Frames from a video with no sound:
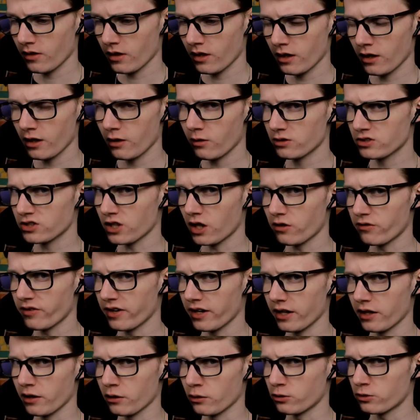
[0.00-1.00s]
He was
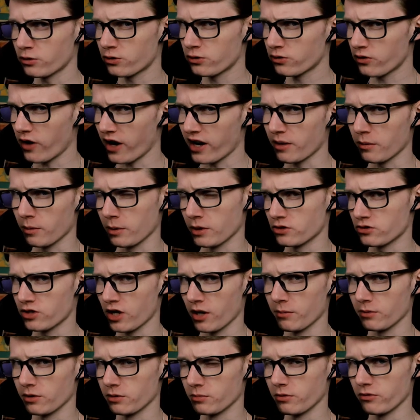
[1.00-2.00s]
already incredibly
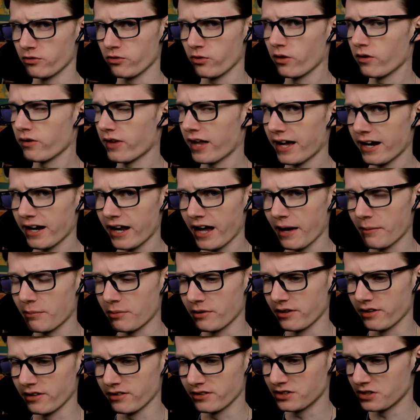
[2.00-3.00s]
troubled before that
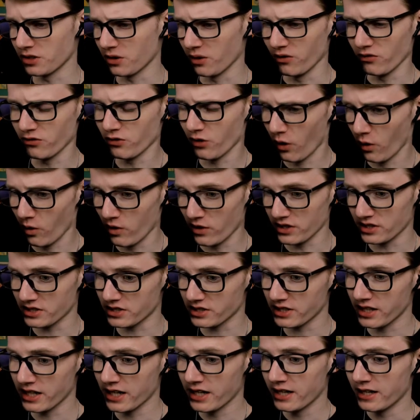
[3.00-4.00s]
happened, so of
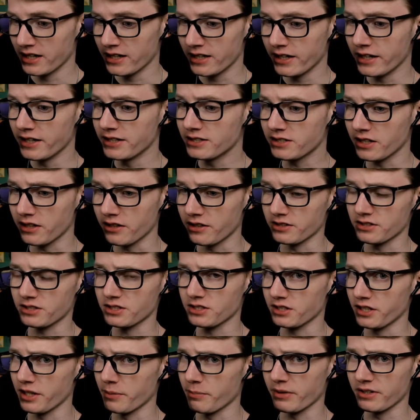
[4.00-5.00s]
course, he's gonna
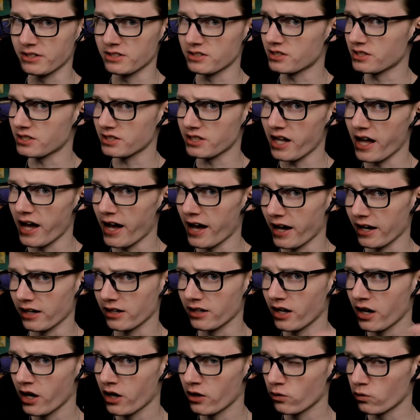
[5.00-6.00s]
slip and slide
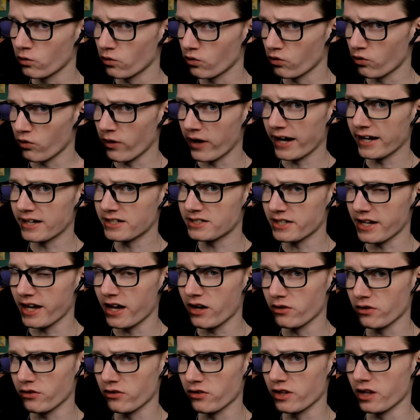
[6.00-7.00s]
right
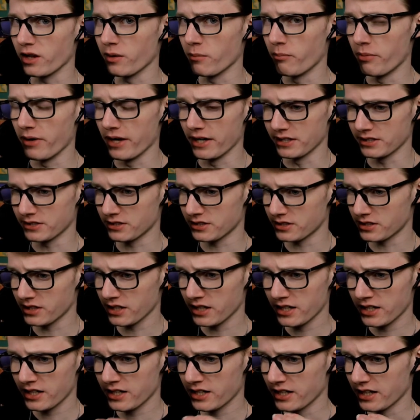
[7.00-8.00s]
down to the abyss
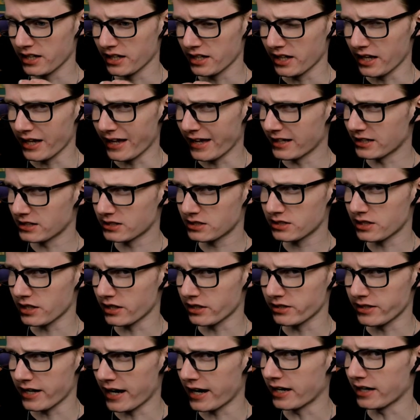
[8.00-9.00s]

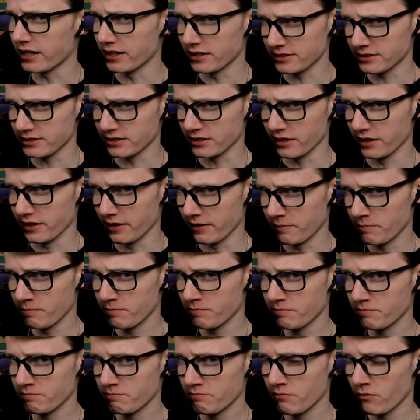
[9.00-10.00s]
instantaneously
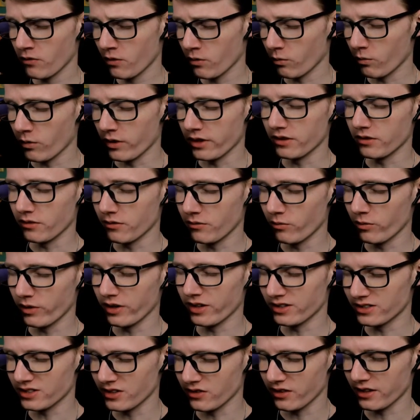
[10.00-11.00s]
when
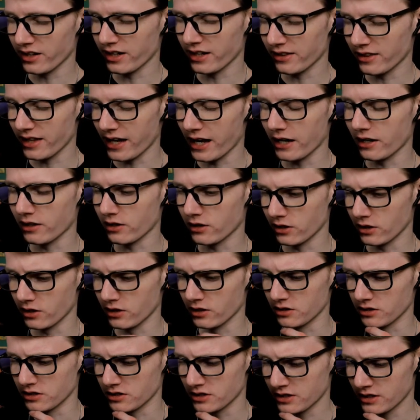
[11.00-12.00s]
something like that
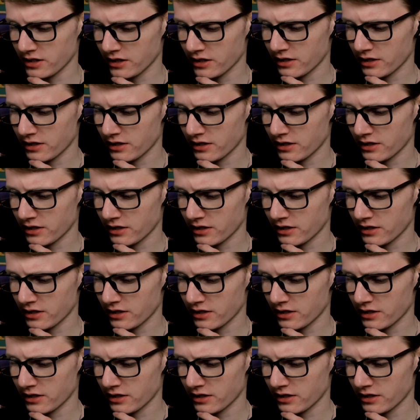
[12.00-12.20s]
occurs.